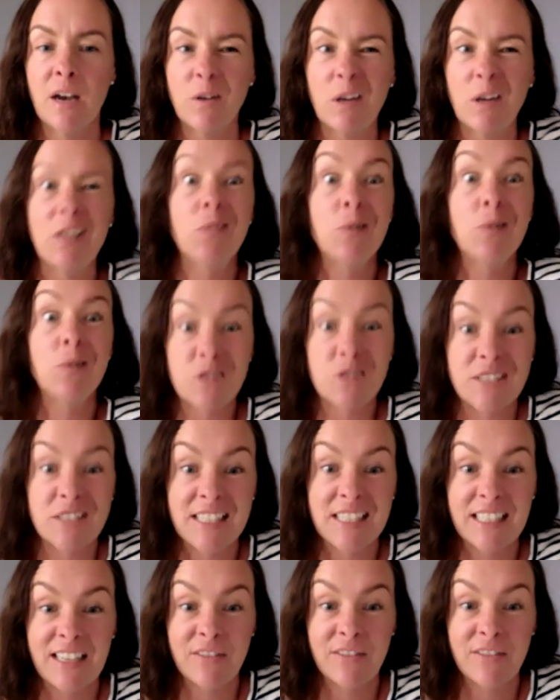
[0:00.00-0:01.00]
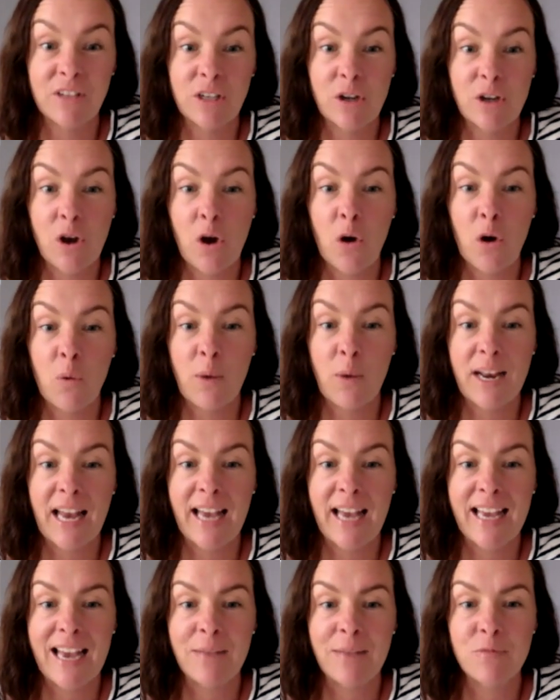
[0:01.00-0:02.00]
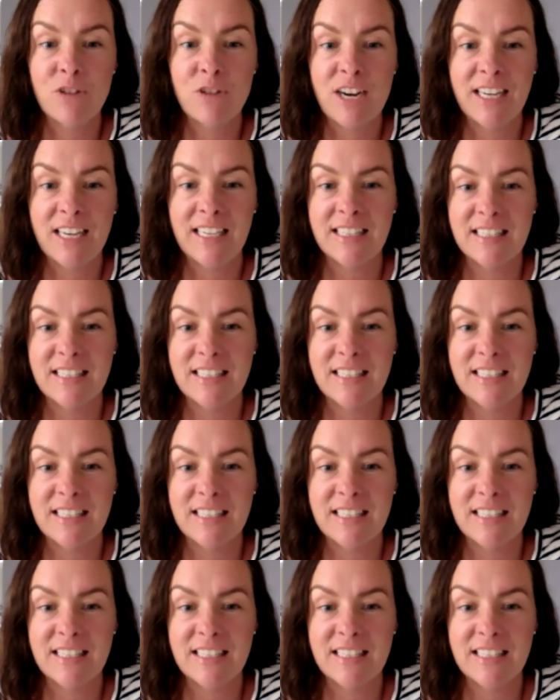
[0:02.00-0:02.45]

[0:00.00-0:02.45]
Are you interested in giving it a go when I am ready